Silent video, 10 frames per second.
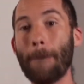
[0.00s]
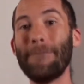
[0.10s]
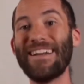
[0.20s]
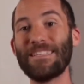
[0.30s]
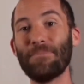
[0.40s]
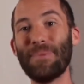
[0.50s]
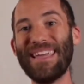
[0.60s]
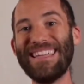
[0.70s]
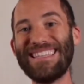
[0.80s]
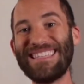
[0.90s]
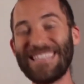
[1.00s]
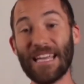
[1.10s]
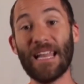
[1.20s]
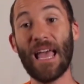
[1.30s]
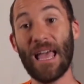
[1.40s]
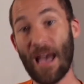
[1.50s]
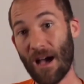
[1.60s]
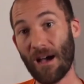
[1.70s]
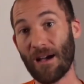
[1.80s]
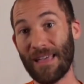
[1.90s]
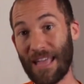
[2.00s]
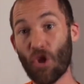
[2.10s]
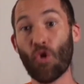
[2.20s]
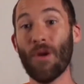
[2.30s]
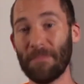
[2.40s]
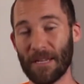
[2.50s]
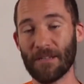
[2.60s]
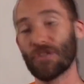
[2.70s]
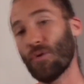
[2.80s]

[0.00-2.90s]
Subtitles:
but it's being sent encrypted.